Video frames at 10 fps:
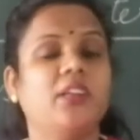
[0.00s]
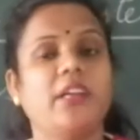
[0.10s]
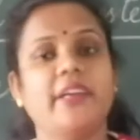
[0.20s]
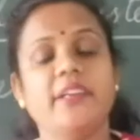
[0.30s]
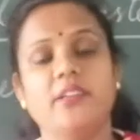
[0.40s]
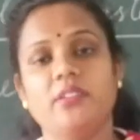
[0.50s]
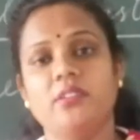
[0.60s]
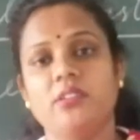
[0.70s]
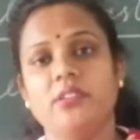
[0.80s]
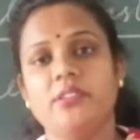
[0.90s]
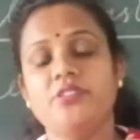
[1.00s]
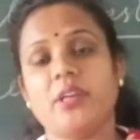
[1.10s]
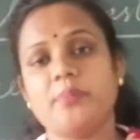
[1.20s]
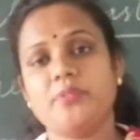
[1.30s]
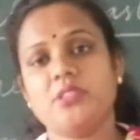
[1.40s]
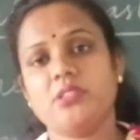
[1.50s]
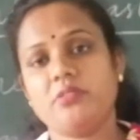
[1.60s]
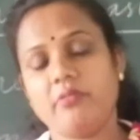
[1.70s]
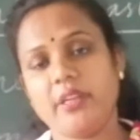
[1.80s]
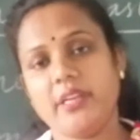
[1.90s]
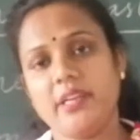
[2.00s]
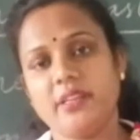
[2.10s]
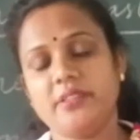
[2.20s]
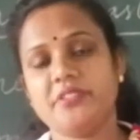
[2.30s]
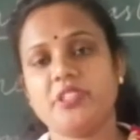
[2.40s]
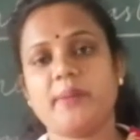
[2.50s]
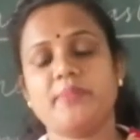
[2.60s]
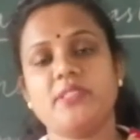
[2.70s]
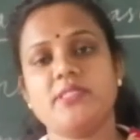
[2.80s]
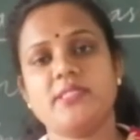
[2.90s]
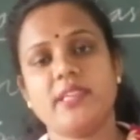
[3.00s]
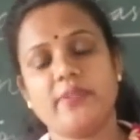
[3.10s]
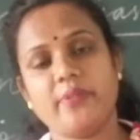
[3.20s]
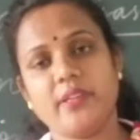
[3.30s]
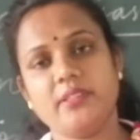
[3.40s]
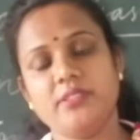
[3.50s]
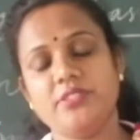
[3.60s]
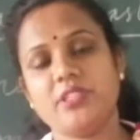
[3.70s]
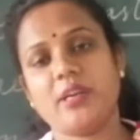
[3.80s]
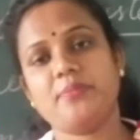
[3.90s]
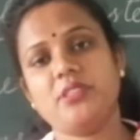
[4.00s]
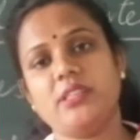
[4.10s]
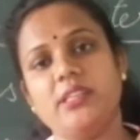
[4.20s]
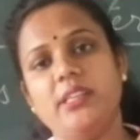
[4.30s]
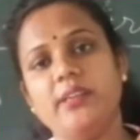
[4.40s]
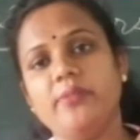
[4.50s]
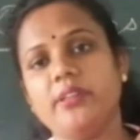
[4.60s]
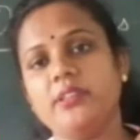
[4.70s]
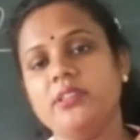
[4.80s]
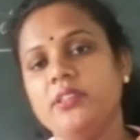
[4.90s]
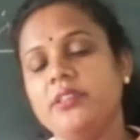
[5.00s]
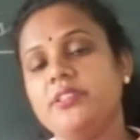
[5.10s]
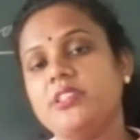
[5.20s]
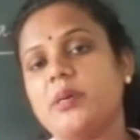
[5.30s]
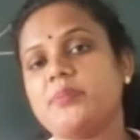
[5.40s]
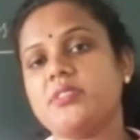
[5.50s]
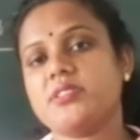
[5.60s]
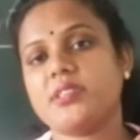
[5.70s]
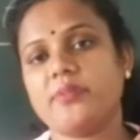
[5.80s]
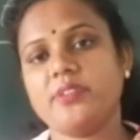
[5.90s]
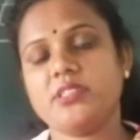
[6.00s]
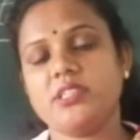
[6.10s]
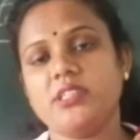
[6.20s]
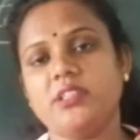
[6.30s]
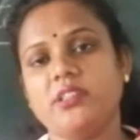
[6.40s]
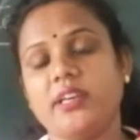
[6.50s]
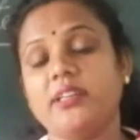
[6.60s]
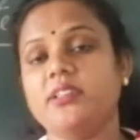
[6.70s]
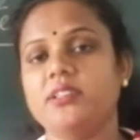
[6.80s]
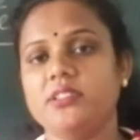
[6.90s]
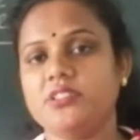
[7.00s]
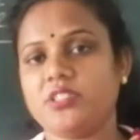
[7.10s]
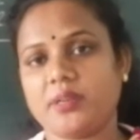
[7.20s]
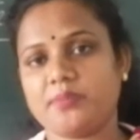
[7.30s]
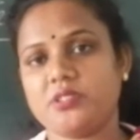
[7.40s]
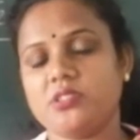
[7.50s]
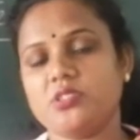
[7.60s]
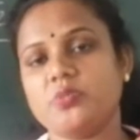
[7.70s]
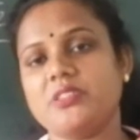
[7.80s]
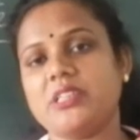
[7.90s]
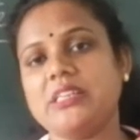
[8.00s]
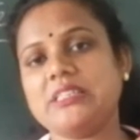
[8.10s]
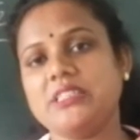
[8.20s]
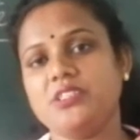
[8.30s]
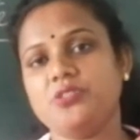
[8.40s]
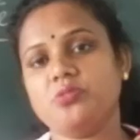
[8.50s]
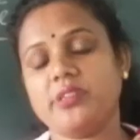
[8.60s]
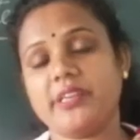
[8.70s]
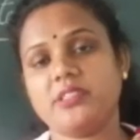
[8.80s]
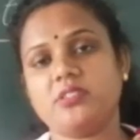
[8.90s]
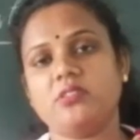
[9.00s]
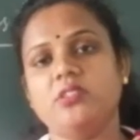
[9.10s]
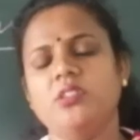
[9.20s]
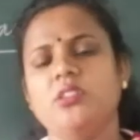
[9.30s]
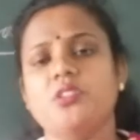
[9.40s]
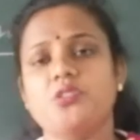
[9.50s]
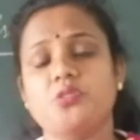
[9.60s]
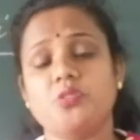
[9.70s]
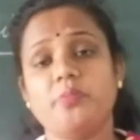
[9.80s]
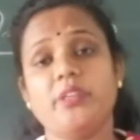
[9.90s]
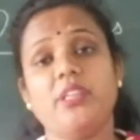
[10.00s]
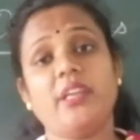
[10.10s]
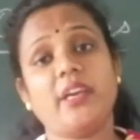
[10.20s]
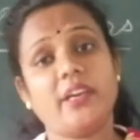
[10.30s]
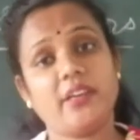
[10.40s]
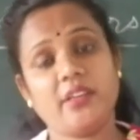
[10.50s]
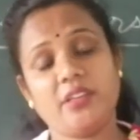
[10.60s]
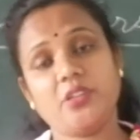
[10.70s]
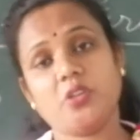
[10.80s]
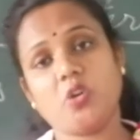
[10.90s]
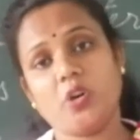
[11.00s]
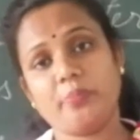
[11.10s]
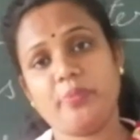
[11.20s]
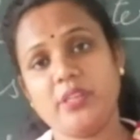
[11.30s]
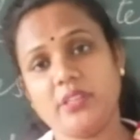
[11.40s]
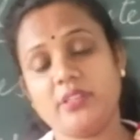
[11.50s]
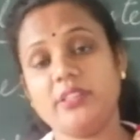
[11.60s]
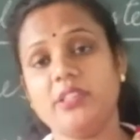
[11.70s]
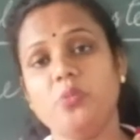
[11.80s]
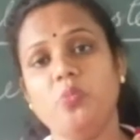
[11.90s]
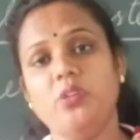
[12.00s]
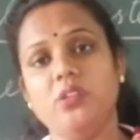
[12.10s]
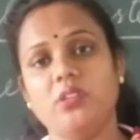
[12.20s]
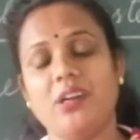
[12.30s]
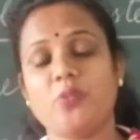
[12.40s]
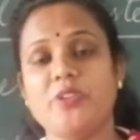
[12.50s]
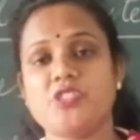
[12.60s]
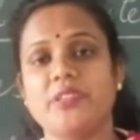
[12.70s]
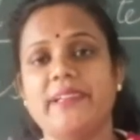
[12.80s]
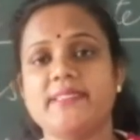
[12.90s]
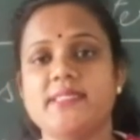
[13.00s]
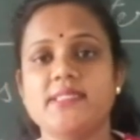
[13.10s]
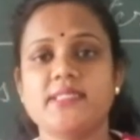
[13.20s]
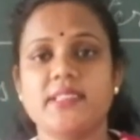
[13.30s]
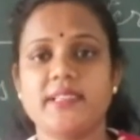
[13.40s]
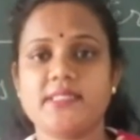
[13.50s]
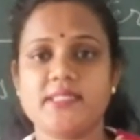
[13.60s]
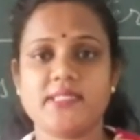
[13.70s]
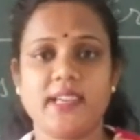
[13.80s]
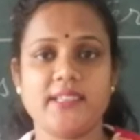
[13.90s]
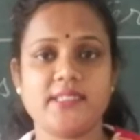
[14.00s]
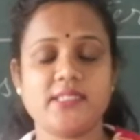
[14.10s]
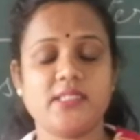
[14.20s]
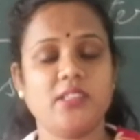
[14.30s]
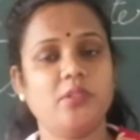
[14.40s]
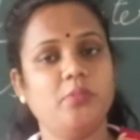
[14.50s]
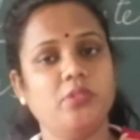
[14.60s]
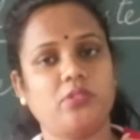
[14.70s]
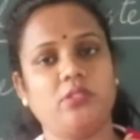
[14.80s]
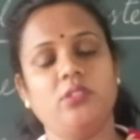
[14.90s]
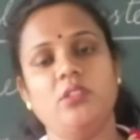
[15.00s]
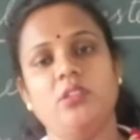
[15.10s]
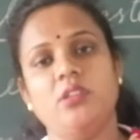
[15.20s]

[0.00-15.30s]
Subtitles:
Like chapter 3, chapter 7, chapter 11, chapter 17 and other chapters which I will teach you later should be there in your copy, written work, question answers and exercises in the book.